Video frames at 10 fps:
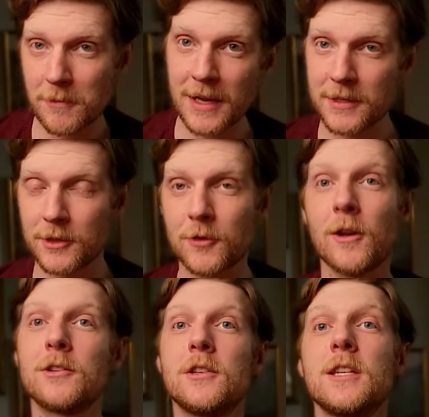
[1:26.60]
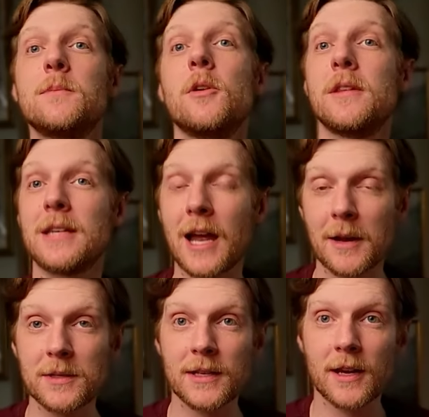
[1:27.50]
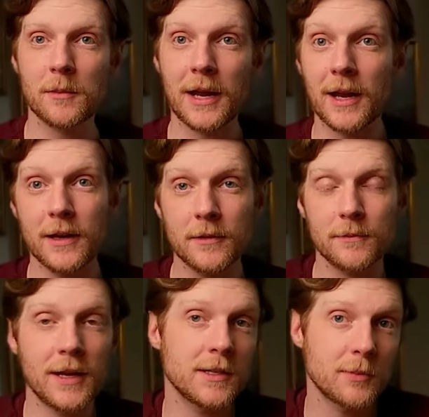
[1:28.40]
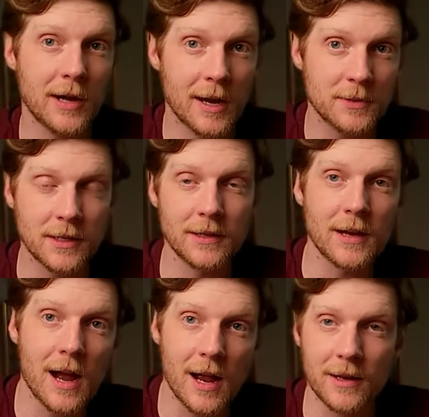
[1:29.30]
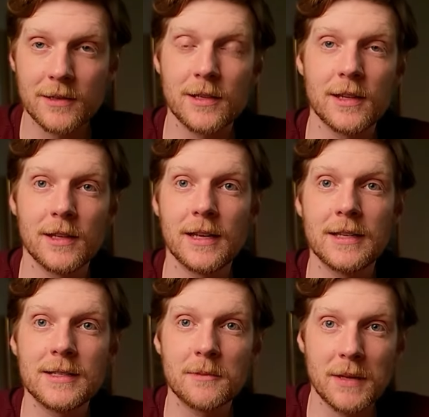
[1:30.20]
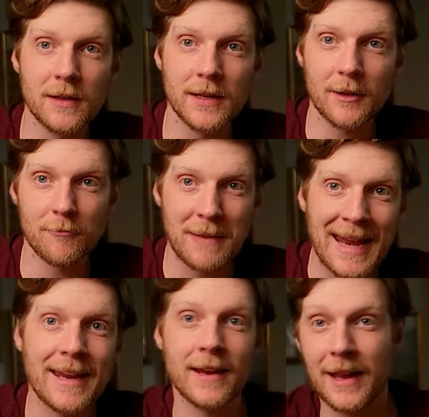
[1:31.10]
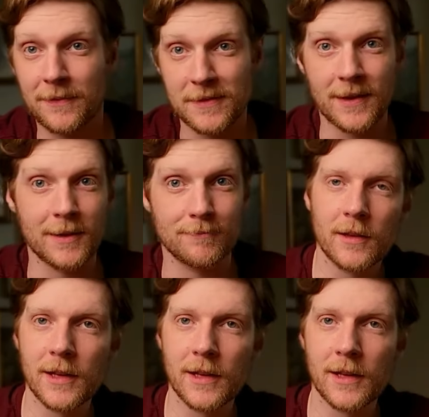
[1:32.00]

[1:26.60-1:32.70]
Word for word: message functions as both a timestamp and as perhaps a nod to the instability of banking at the time. The